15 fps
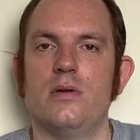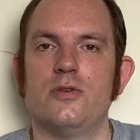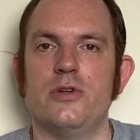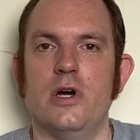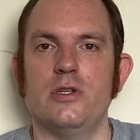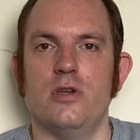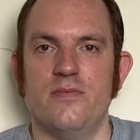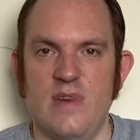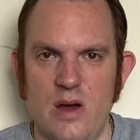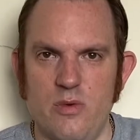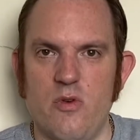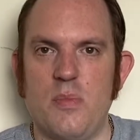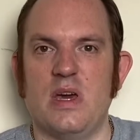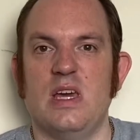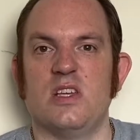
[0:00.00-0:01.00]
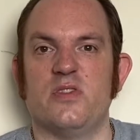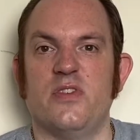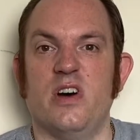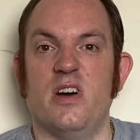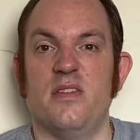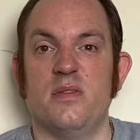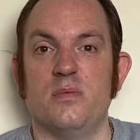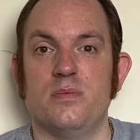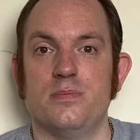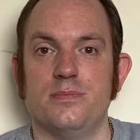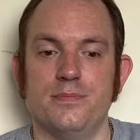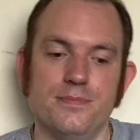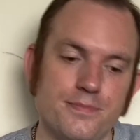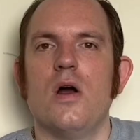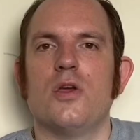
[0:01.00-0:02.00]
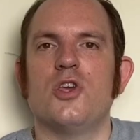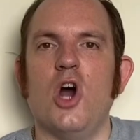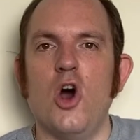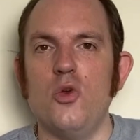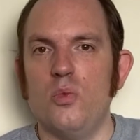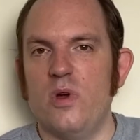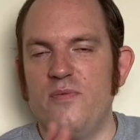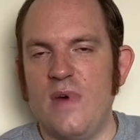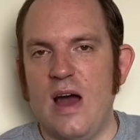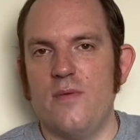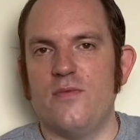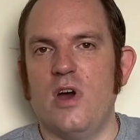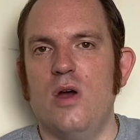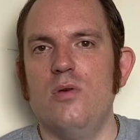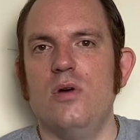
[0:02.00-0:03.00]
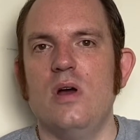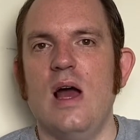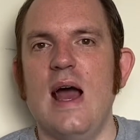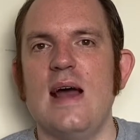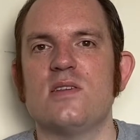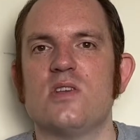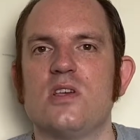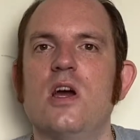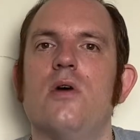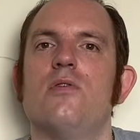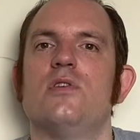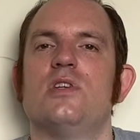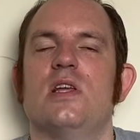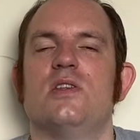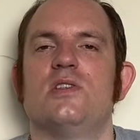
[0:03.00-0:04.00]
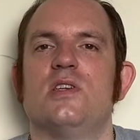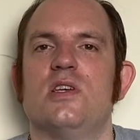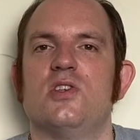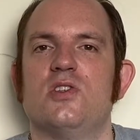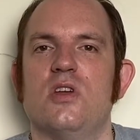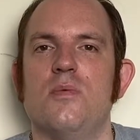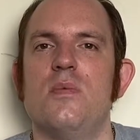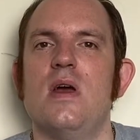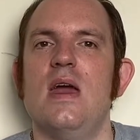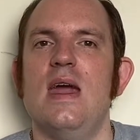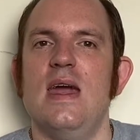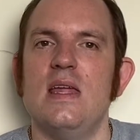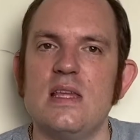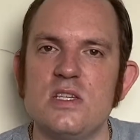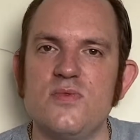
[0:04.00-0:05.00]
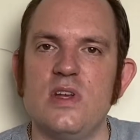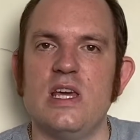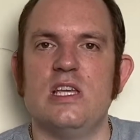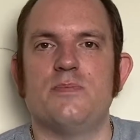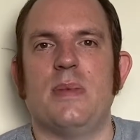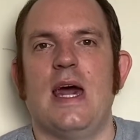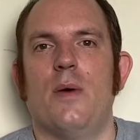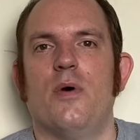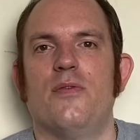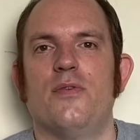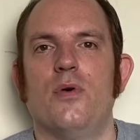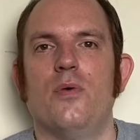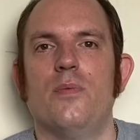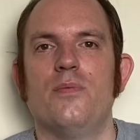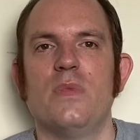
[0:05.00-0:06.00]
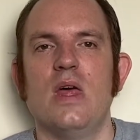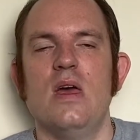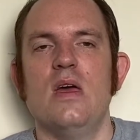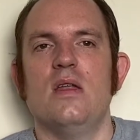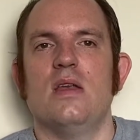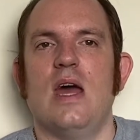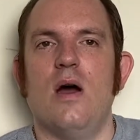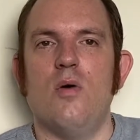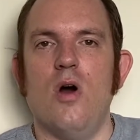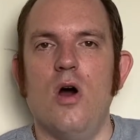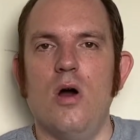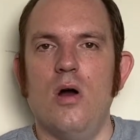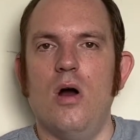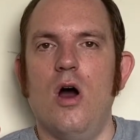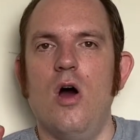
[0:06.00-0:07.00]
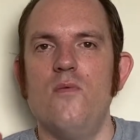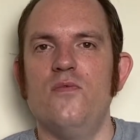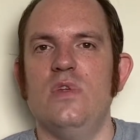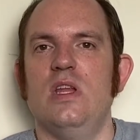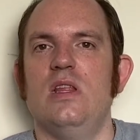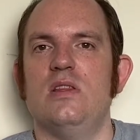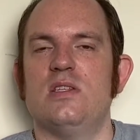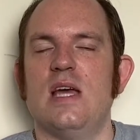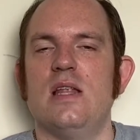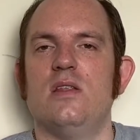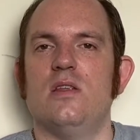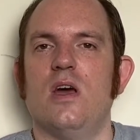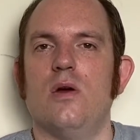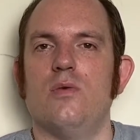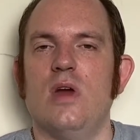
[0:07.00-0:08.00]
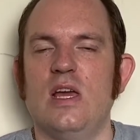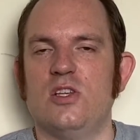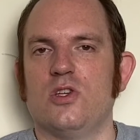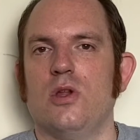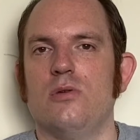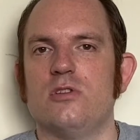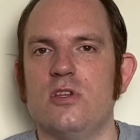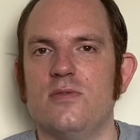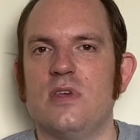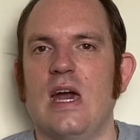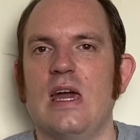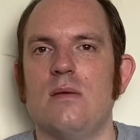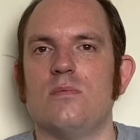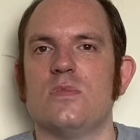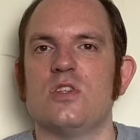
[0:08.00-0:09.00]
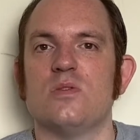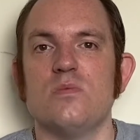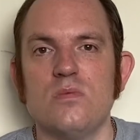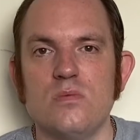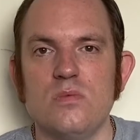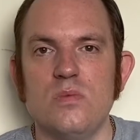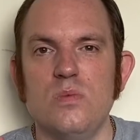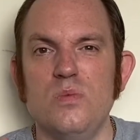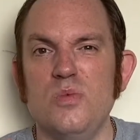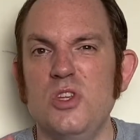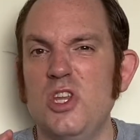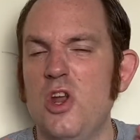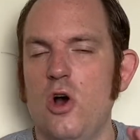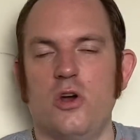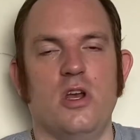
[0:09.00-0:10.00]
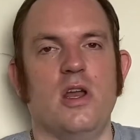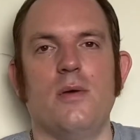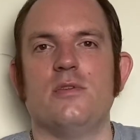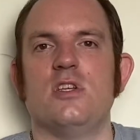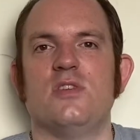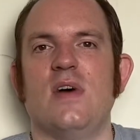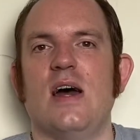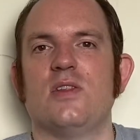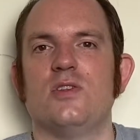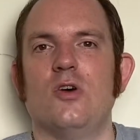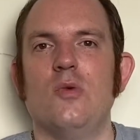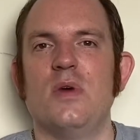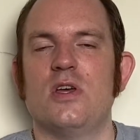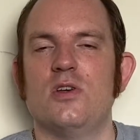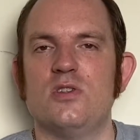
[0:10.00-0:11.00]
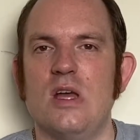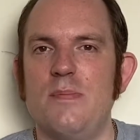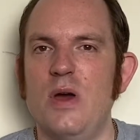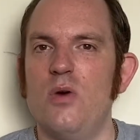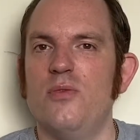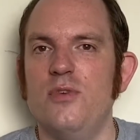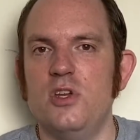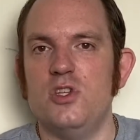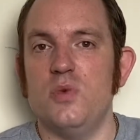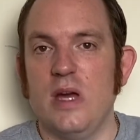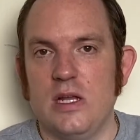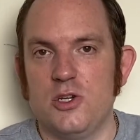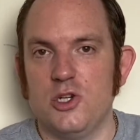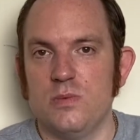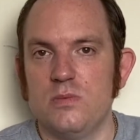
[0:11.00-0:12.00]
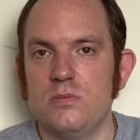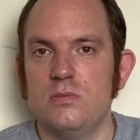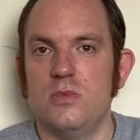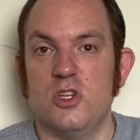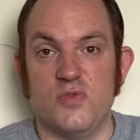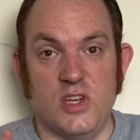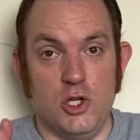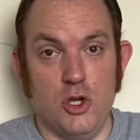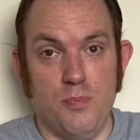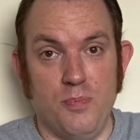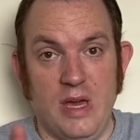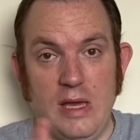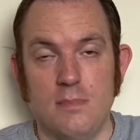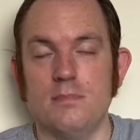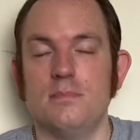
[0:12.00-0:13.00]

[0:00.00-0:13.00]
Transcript: Try doing that with a PS5. Con with that, though, as a current-gen system, it is the least powerful. Now, on the Nintendo exclusive games, you're not going to notice that at all because they're built for the Switch, as they should be.